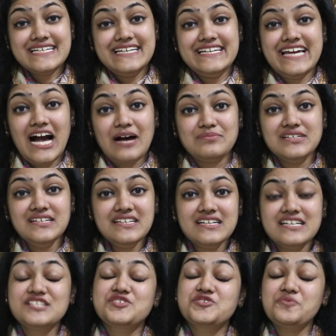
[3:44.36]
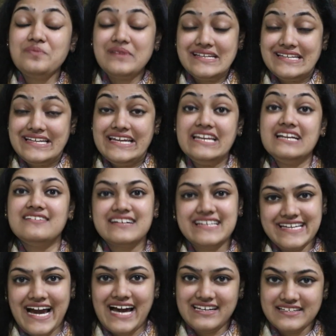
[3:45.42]
daily habit is to maintain a
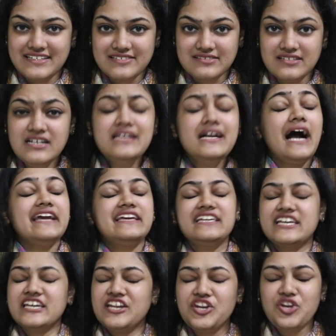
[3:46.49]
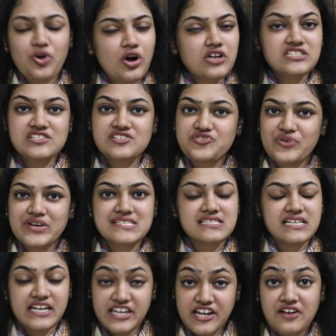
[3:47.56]
calendar. I cannot stress
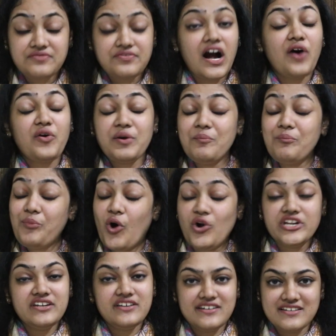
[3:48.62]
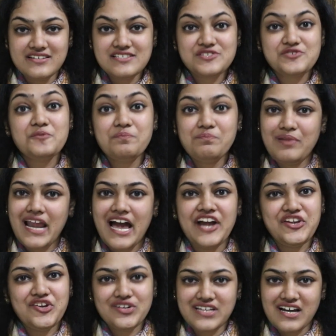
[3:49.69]
enough how important it is to plan
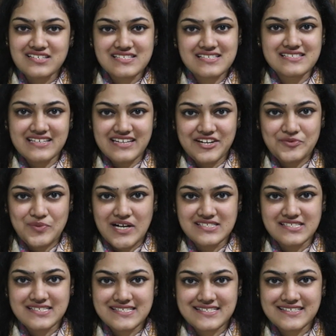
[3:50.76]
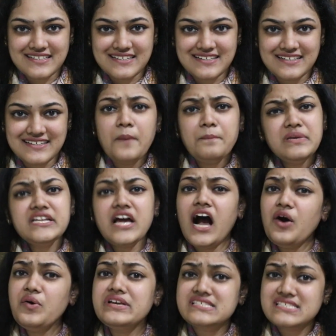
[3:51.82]
your tasks in advance. But
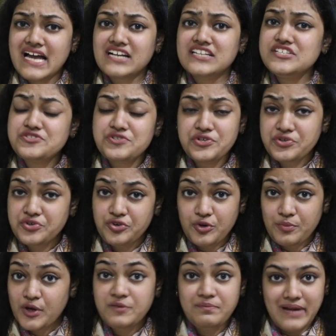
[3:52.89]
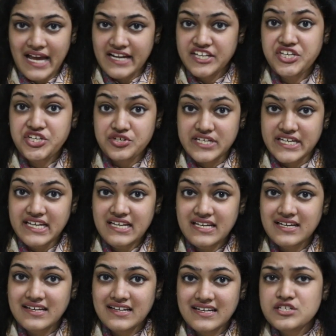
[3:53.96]
how exactly should you go about planning your day
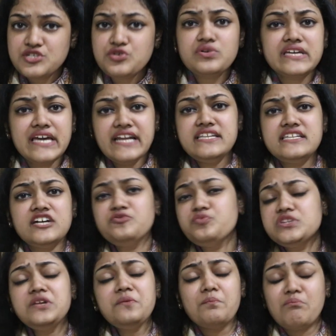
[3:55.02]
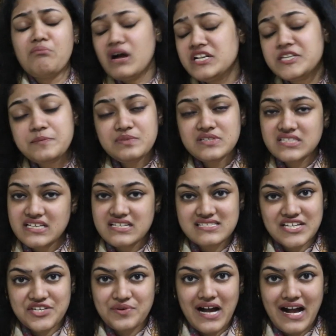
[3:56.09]
to get done with the multiple things
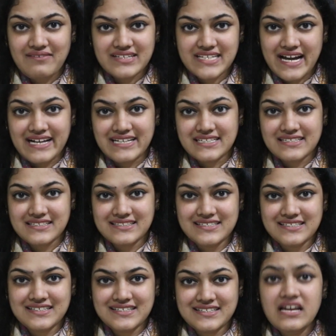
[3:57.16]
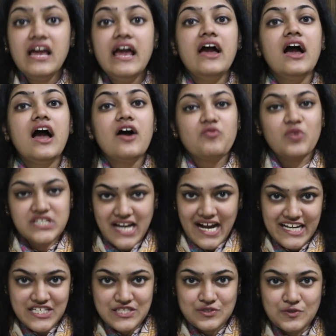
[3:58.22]
that you have at hand? What
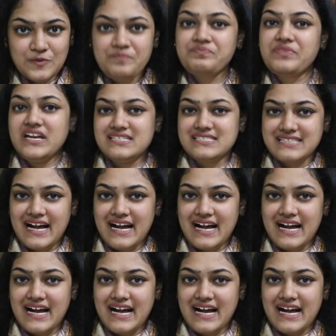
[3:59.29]
I do is